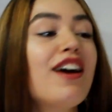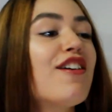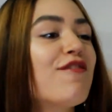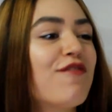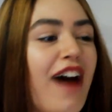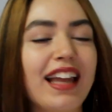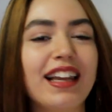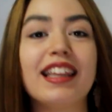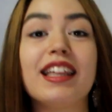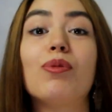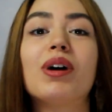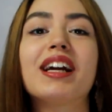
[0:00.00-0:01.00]

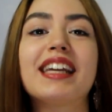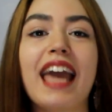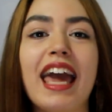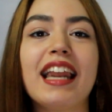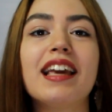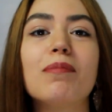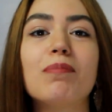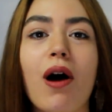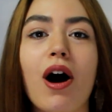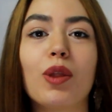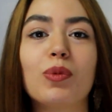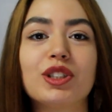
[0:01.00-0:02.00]
Finally, we're getting a
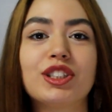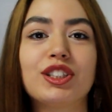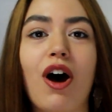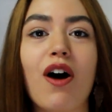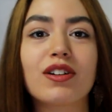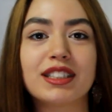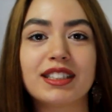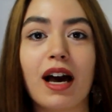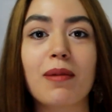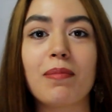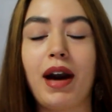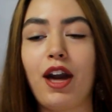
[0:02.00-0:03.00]
Bollywood song
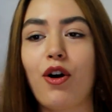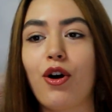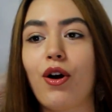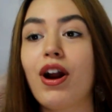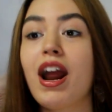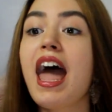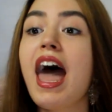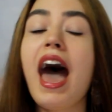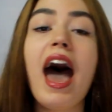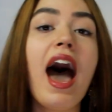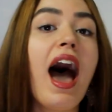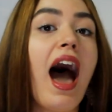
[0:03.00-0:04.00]
sung by her.
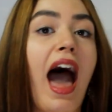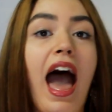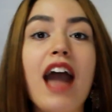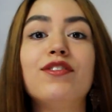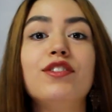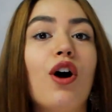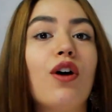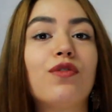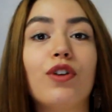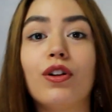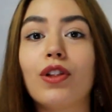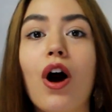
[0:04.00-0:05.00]
I've known
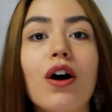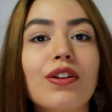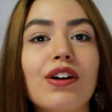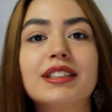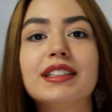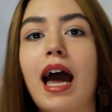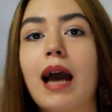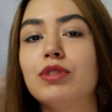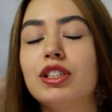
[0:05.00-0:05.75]
for a long, long time.